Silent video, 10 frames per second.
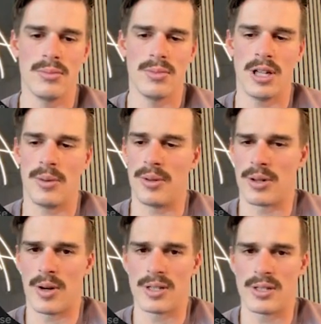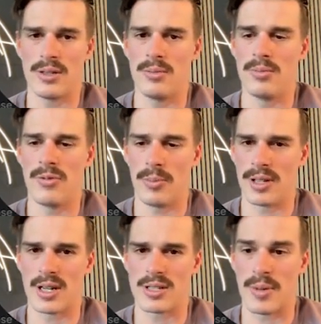that we requested from the
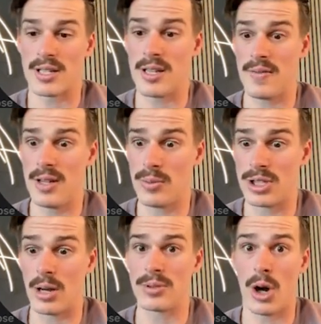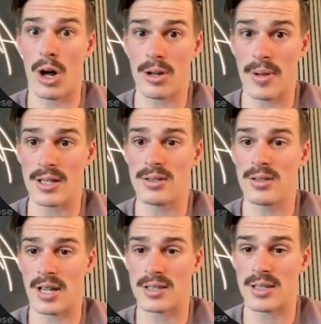custom activity, which helps automate,
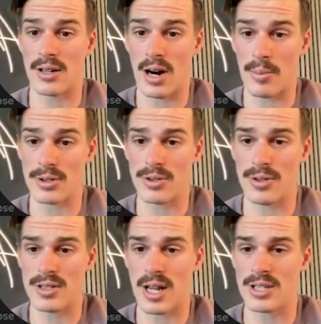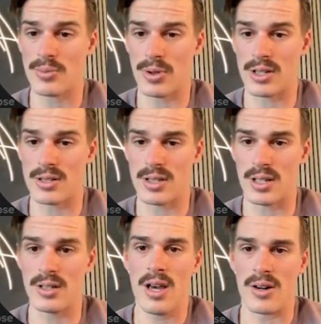like I said, our opportunity status. We can
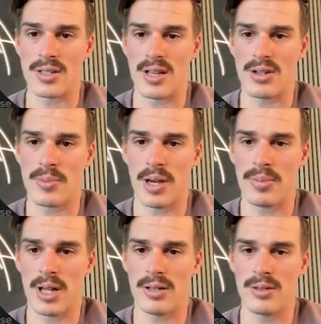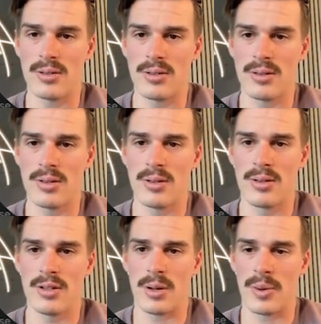see in our sales pipeline
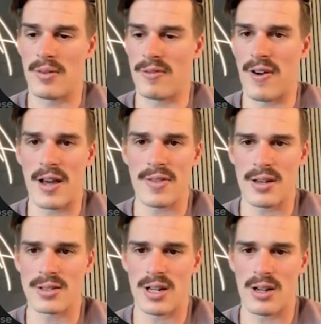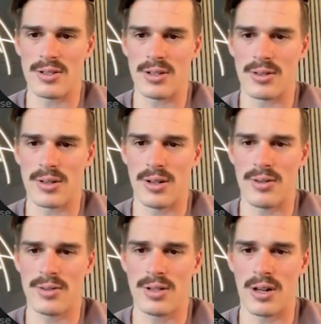that we have a $5,000 deal
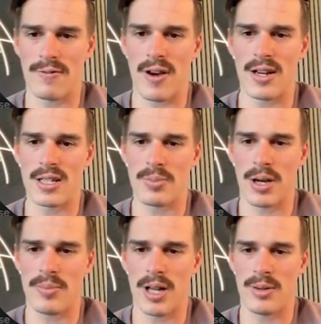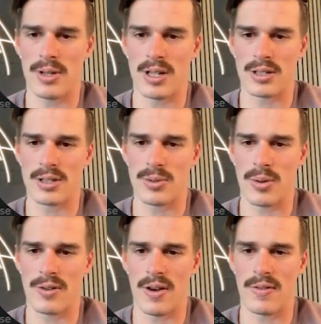closed. In our finance pipeline, we collected
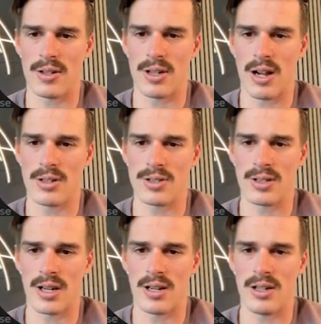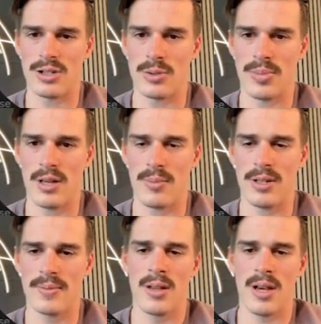$2,500 on that initial
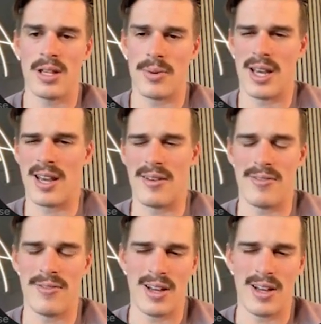payment. And then we have